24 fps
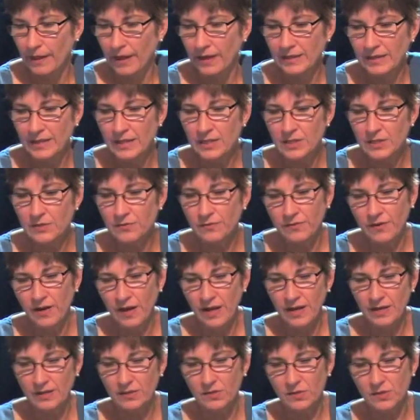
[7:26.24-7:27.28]
I need to
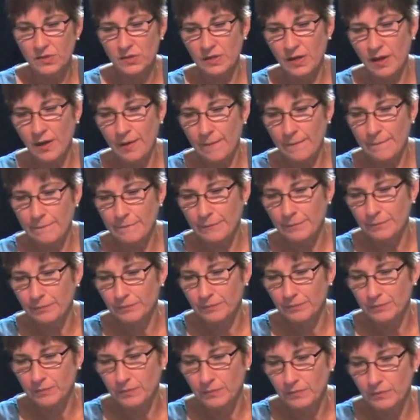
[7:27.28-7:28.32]
find some
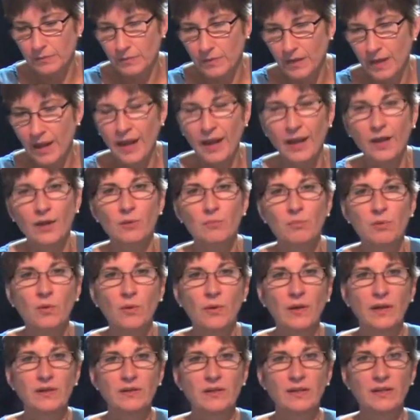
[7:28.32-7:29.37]
anchor
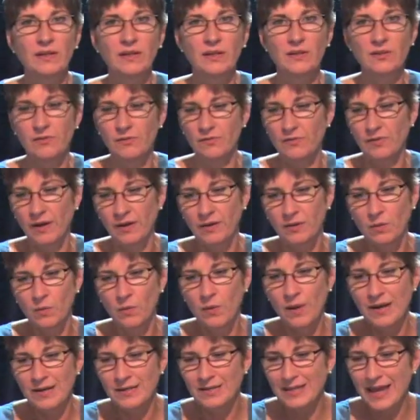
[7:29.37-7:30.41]
point. I need to find a
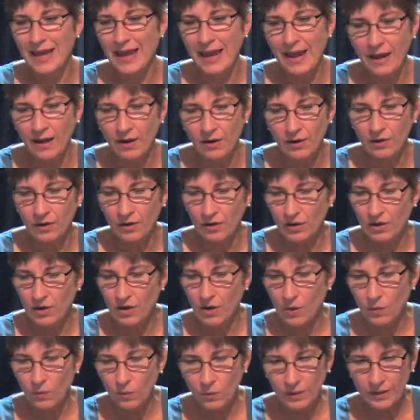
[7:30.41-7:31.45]
way to anchor
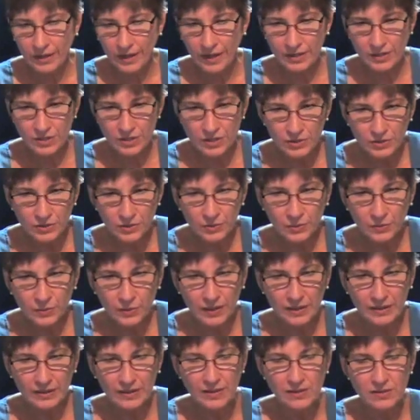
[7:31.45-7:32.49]
what I do,
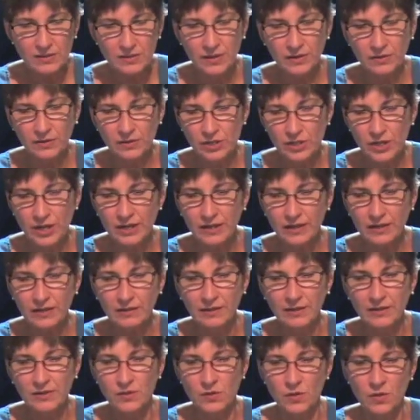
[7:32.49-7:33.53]
at least
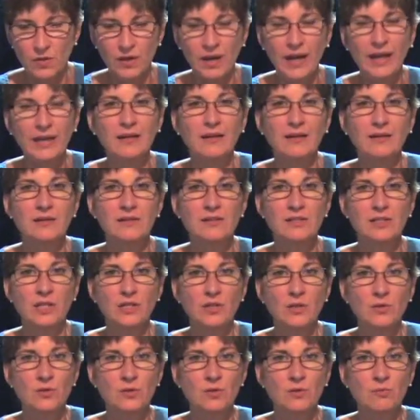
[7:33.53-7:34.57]
energetically, so that I can
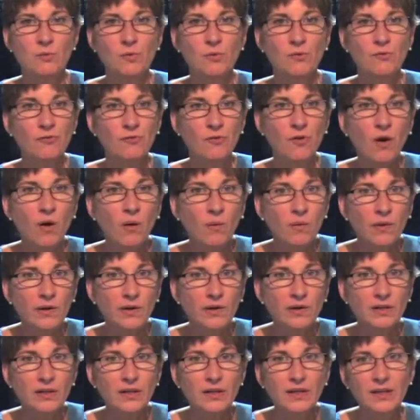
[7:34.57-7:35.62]
continue to move
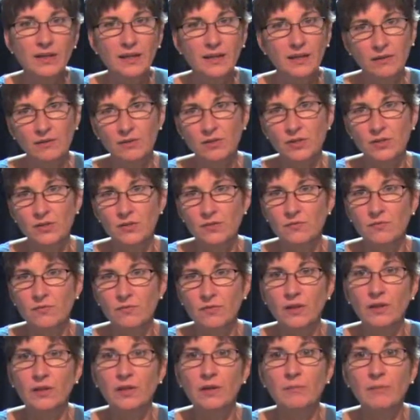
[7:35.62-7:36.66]
forward in just
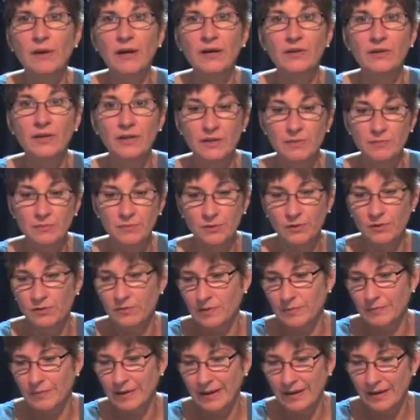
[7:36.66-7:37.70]
feeling better and
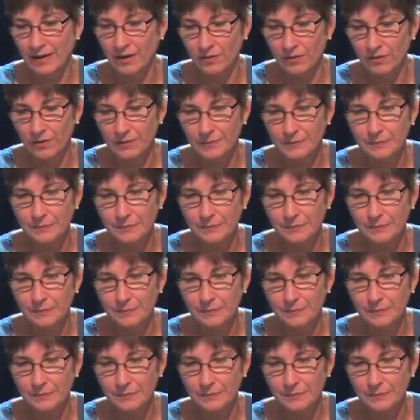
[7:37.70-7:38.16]
improving my health.